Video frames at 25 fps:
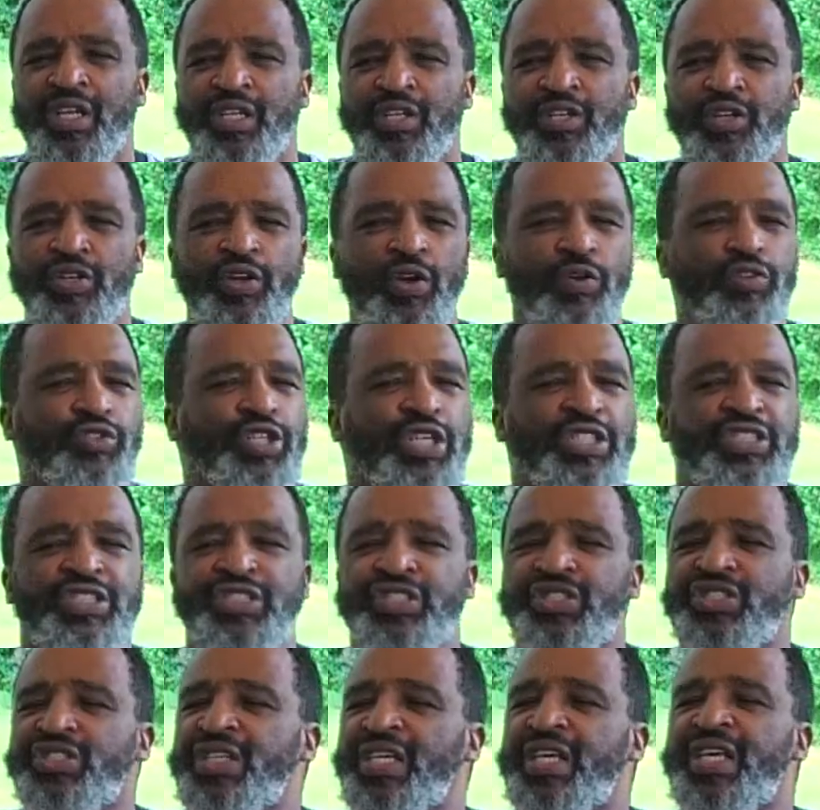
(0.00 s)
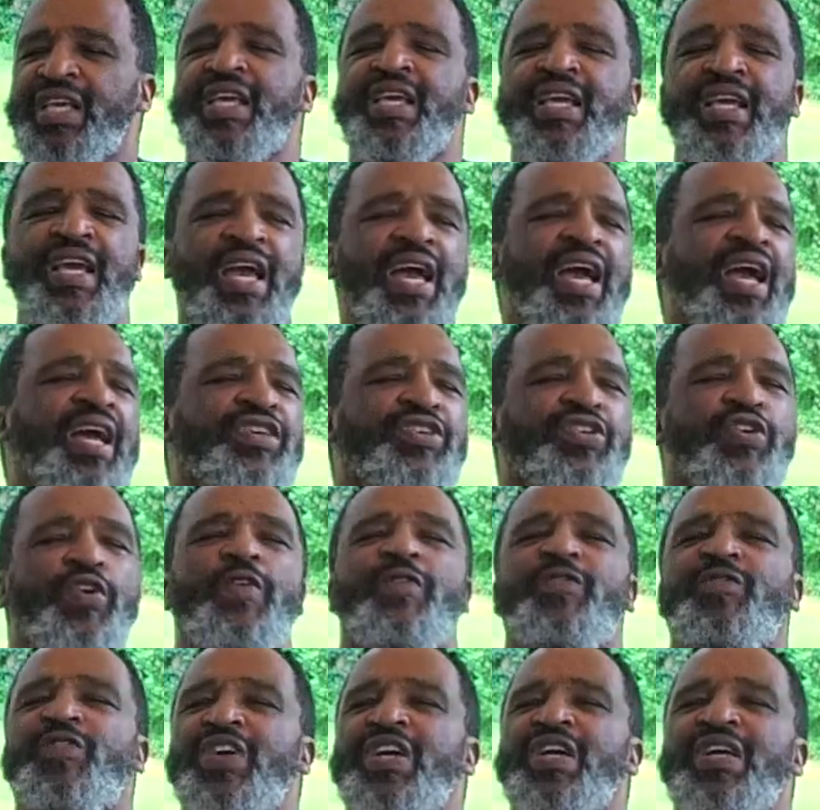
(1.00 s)
You know, just sing how
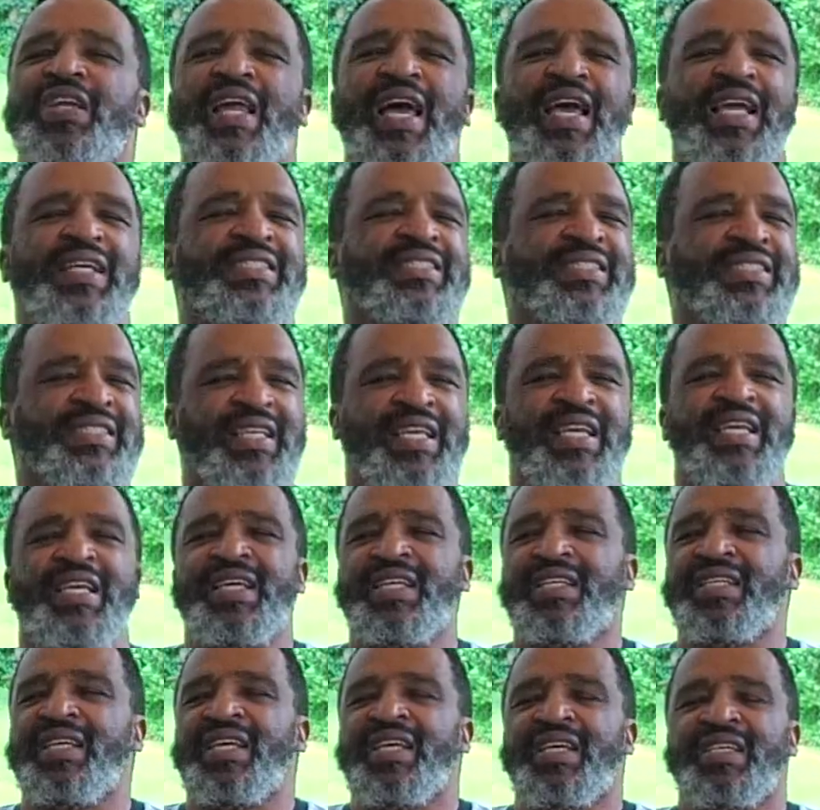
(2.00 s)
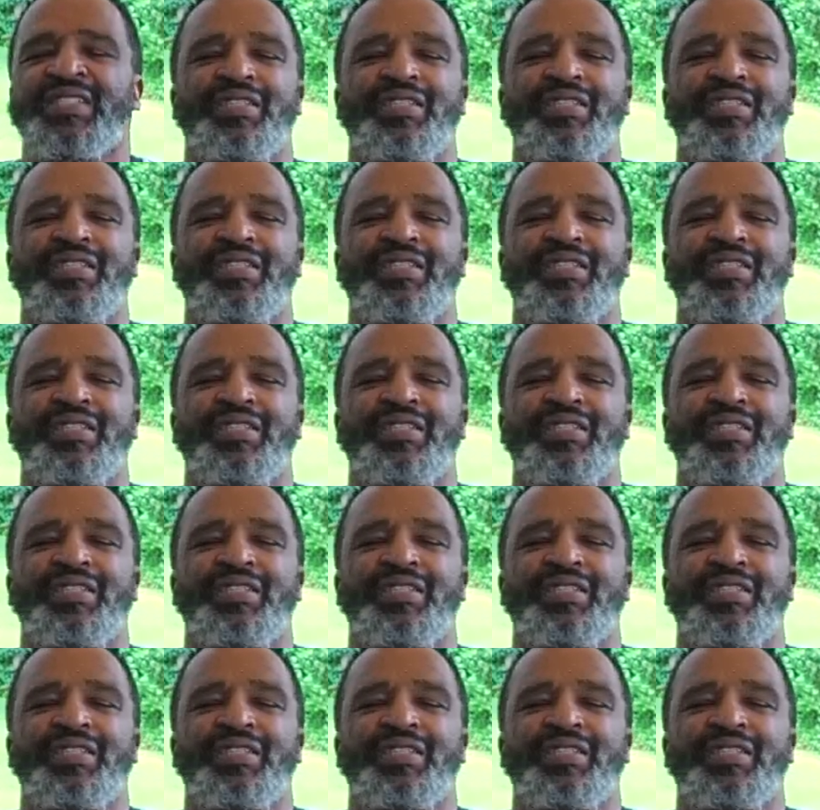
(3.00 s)
you feel like singing.